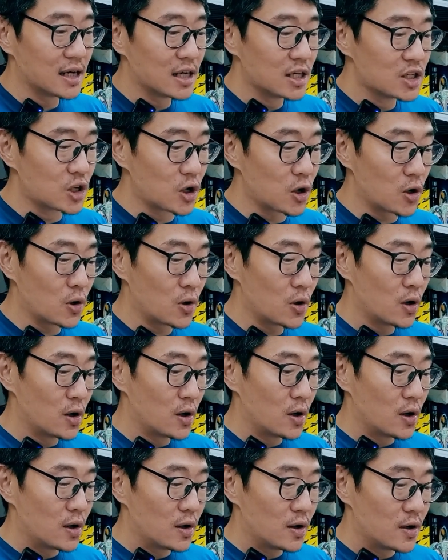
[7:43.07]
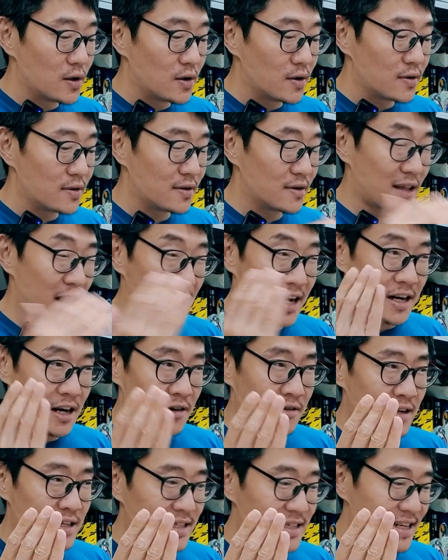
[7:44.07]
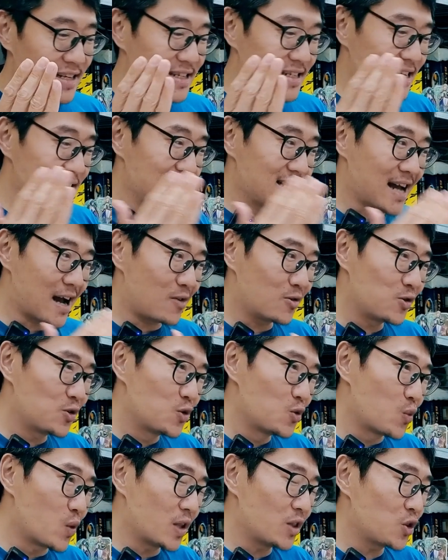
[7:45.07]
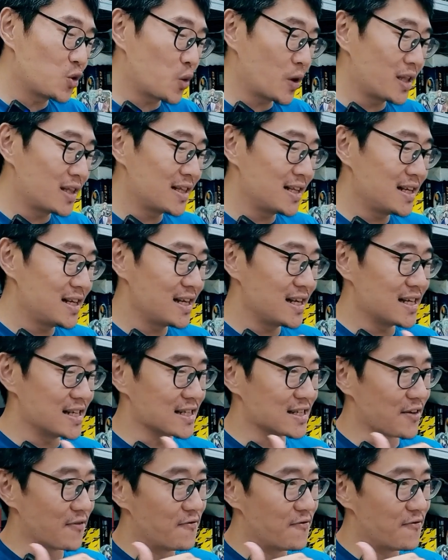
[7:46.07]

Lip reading: So 960 down to 120 is a